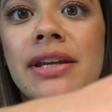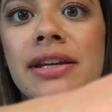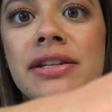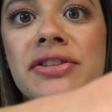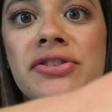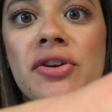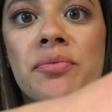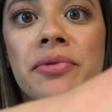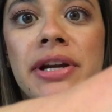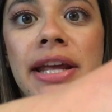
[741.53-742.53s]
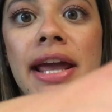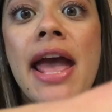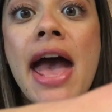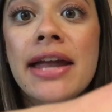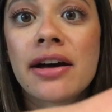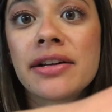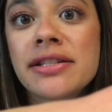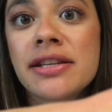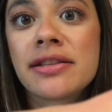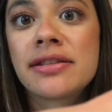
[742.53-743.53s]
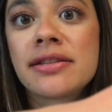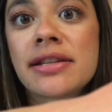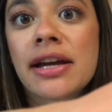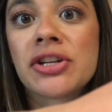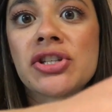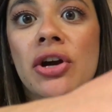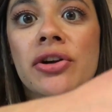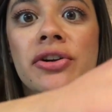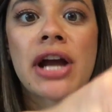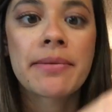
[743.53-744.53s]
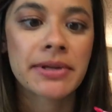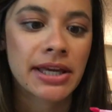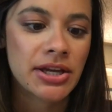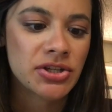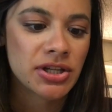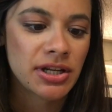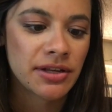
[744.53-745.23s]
It is so pretty. And honestly, this is like a darker application.